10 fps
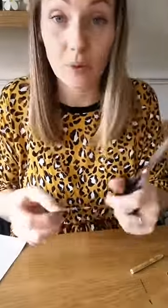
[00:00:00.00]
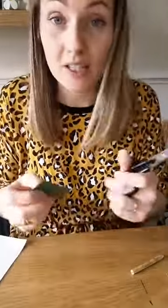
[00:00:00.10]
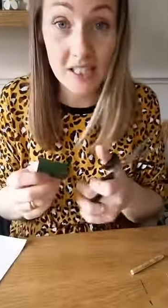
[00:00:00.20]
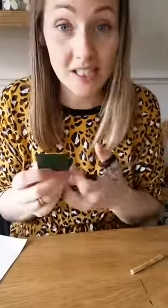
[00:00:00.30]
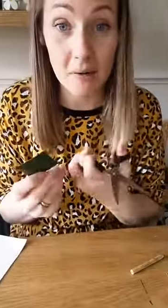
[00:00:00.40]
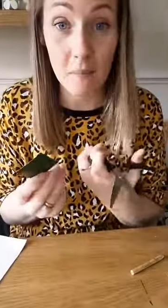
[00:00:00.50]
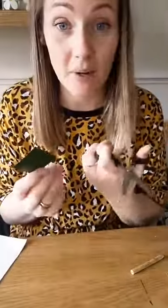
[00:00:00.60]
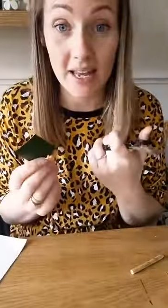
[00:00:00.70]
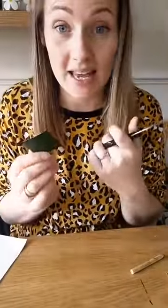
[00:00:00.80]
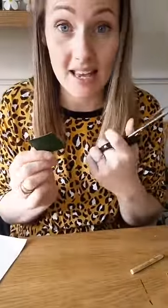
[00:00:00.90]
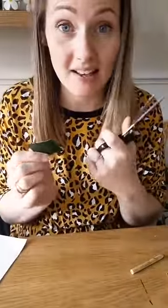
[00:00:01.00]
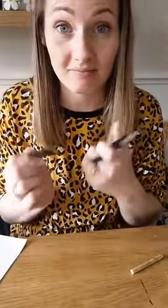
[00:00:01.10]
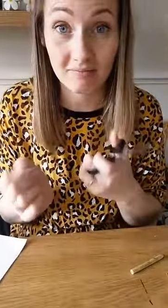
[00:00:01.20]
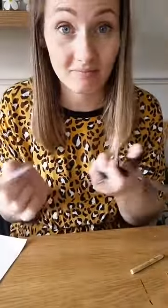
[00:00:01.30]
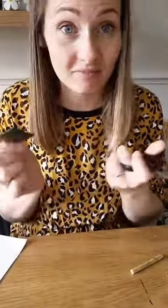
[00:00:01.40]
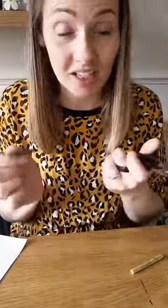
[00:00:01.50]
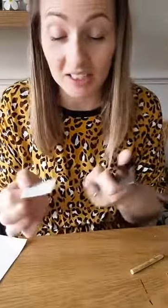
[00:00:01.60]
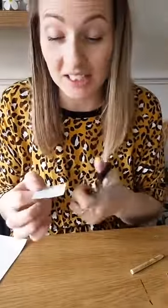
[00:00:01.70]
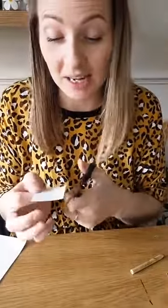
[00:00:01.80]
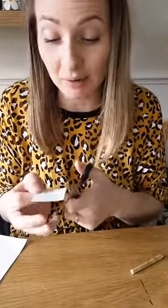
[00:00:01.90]
Simply cut
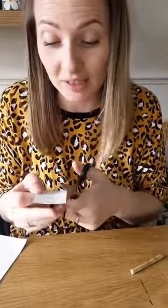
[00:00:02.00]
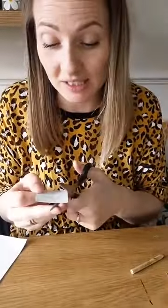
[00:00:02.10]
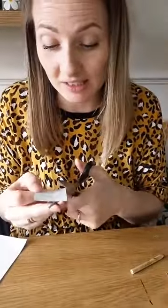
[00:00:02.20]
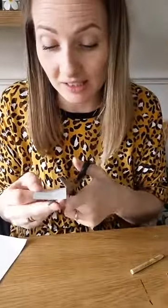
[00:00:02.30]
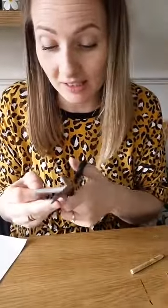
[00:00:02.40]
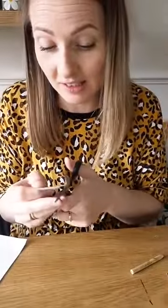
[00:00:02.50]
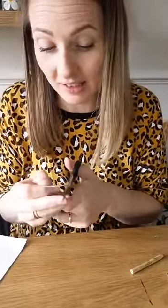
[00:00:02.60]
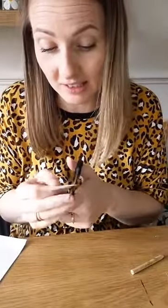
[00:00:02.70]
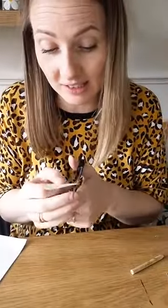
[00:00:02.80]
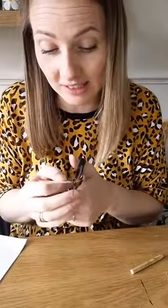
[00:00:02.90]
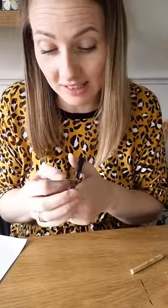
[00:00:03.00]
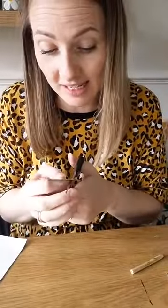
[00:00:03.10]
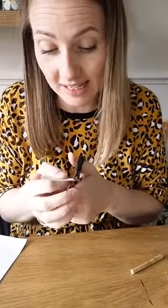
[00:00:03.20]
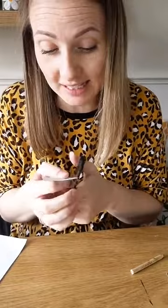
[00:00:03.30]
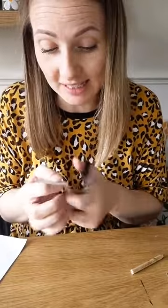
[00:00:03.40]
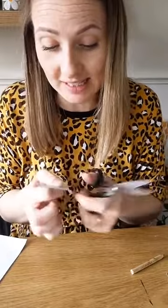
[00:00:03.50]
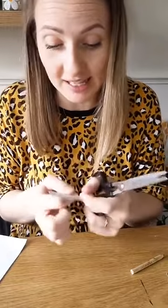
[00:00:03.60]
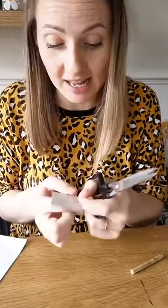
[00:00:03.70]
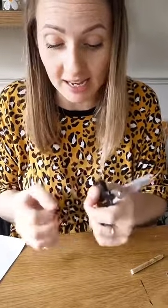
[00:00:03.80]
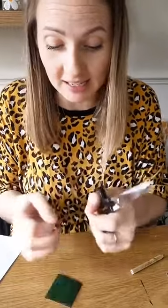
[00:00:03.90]
it out with scissors. It's as easy as
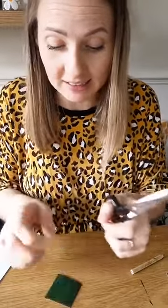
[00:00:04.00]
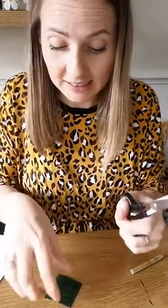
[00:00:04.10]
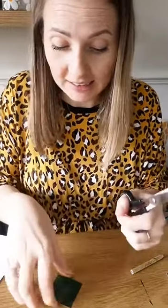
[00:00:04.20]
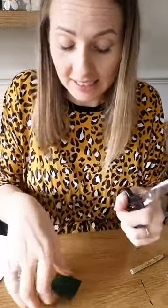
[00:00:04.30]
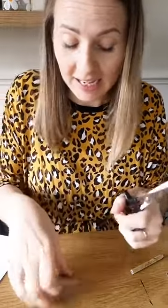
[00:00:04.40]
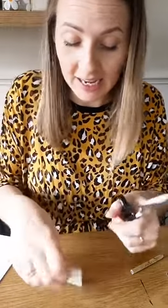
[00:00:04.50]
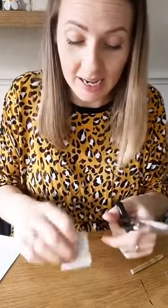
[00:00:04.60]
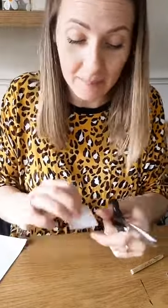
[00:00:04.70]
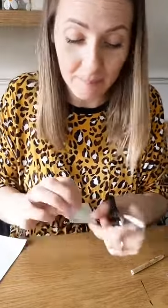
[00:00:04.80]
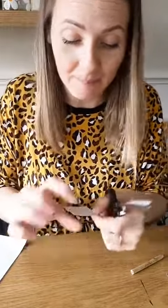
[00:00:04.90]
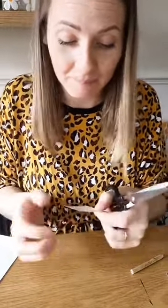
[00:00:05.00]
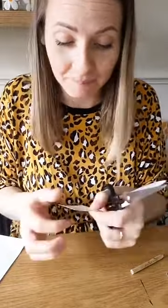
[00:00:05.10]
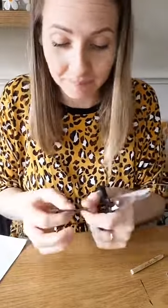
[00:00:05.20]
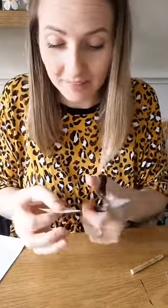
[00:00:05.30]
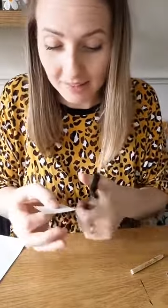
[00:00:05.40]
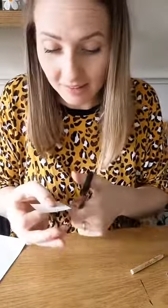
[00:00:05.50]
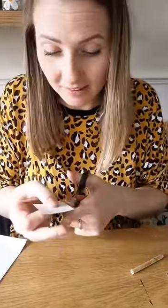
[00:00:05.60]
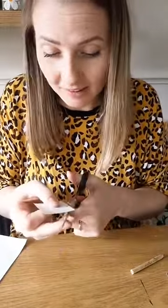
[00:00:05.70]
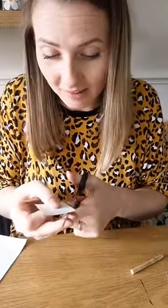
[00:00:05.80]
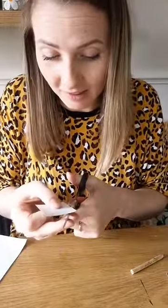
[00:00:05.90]
that. I'm going
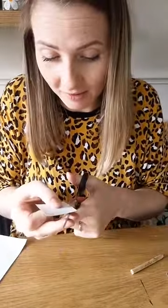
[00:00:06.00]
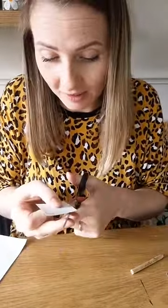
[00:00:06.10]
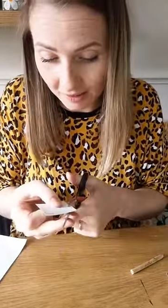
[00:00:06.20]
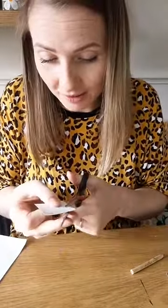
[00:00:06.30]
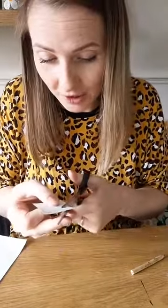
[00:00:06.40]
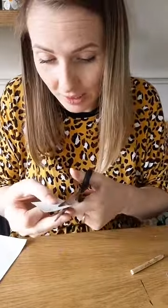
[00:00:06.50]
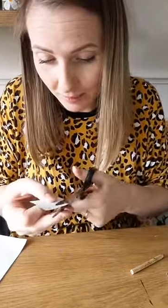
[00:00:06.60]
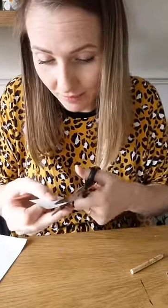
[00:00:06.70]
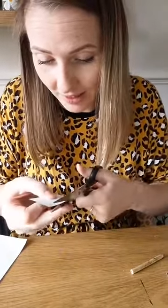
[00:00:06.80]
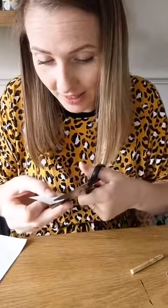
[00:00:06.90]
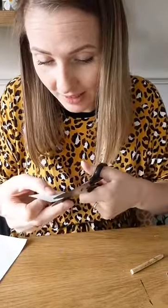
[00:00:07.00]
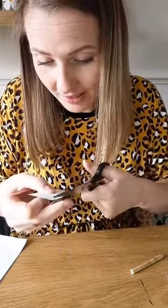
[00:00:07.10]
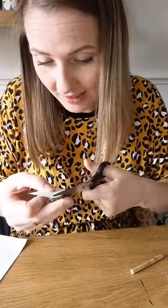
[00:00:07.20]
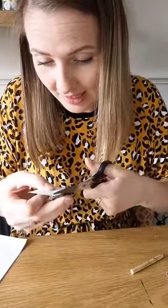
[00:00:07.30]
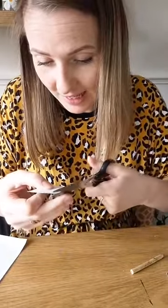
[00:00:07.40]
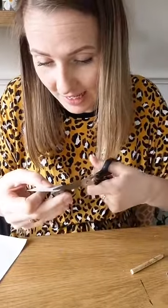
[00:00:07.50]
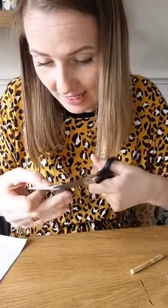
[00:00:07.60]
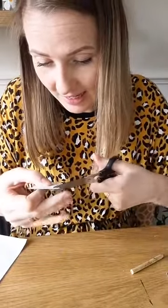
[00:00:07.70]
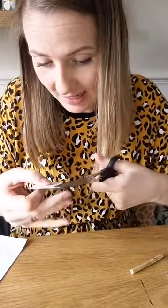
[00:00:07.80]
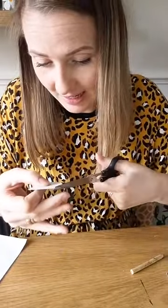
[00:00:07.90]
to cut round the shape first, and
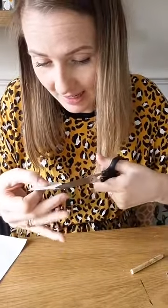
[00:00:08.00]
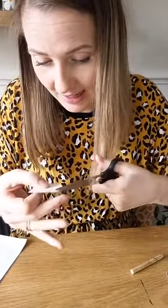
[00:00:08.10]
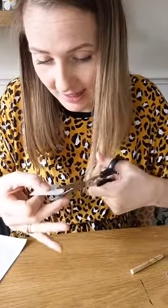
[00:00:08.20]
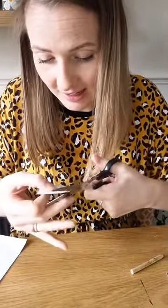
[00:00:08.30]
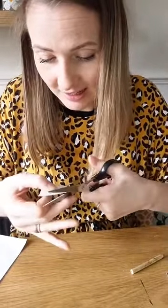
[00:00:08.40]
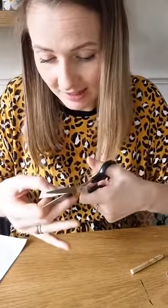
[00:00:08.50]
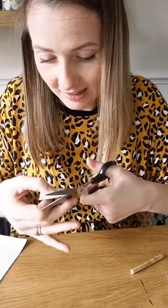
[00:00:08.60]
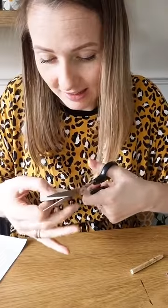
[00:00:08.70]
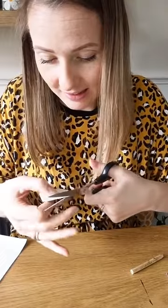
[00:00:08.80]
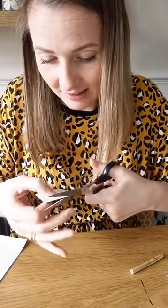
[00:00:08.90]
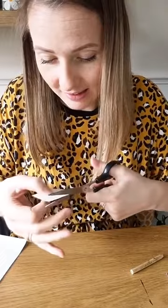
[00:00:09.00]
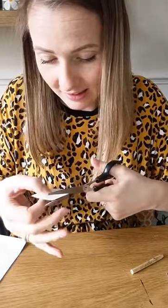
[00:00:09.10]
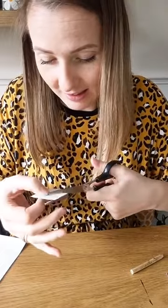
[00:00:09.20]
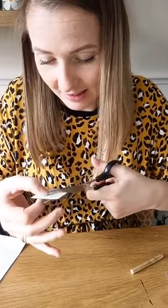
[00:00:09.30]
then I'm going to...